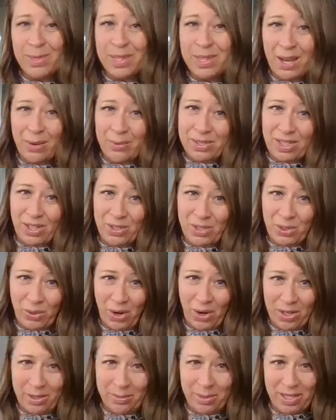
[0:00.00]
But that was also
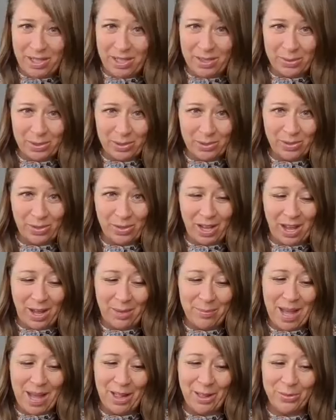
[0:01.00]
hard because it was
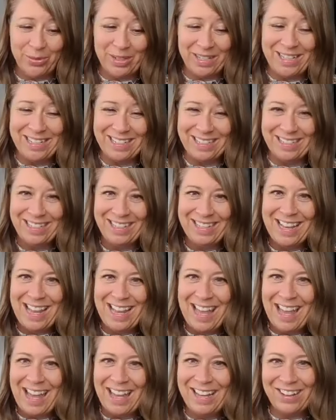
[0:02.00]
Halloween
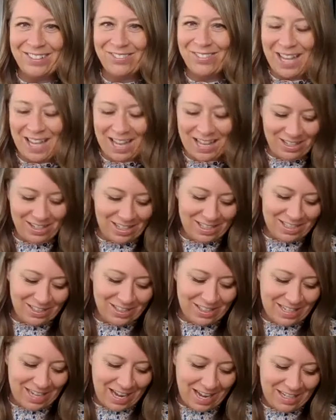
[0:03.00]
and that we had lots
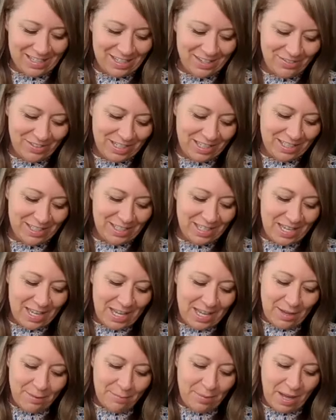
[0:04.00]
of kid activities.
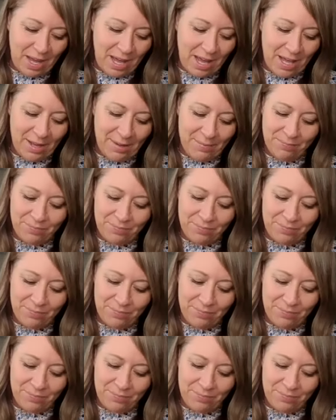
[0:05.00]
But